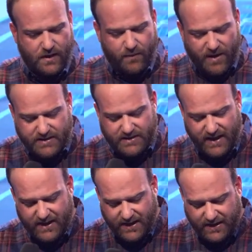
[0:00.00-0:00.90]
about
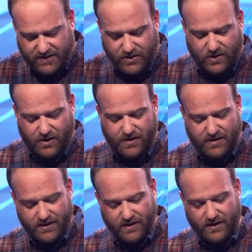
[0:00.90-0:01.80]
staying connected to God
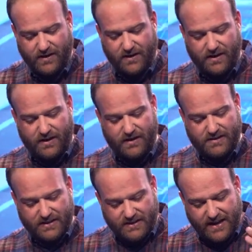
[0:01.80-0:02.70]
is
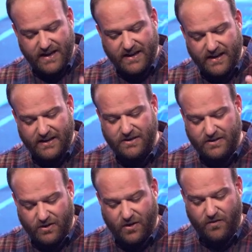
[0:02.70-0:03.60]
this staying connected
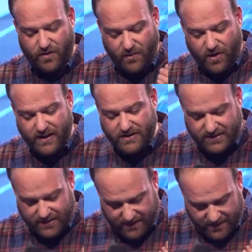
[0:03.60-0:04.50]
to God
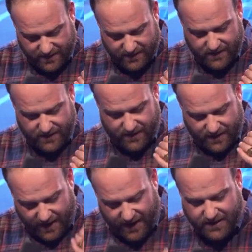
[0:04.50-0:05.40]
reminds
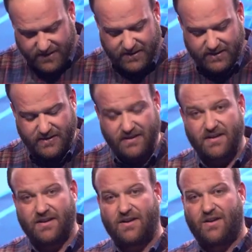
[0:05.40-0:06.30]
us
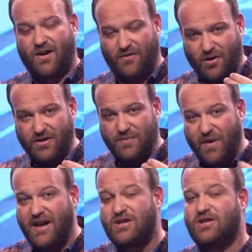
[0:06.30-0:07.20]
of God's
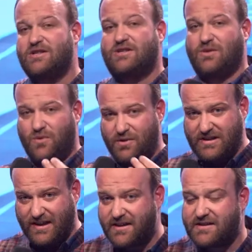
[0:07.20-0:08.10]
patience towards
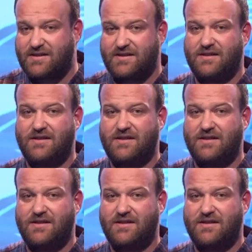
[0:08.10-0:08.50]
us.